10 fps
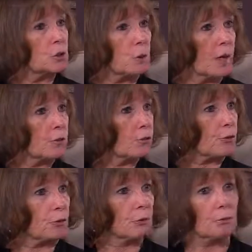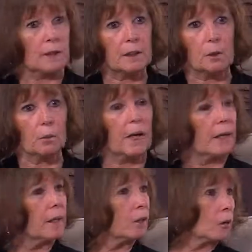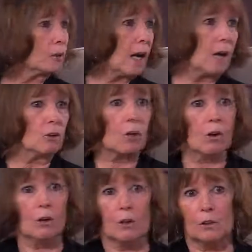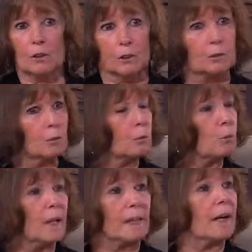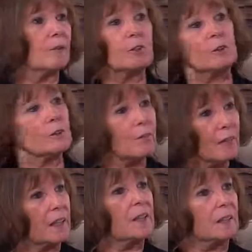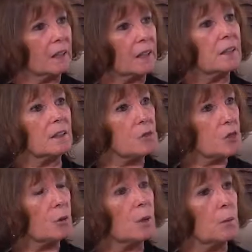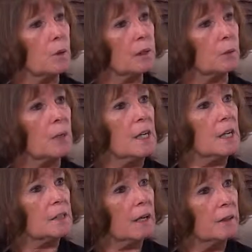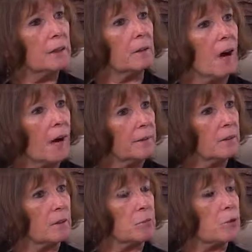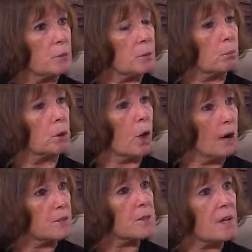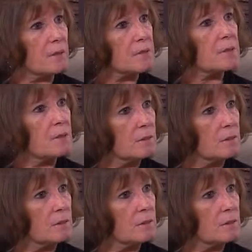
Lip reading: drugs or running away or alcohol or whatever they can get into. We want to kind of guide them through the process.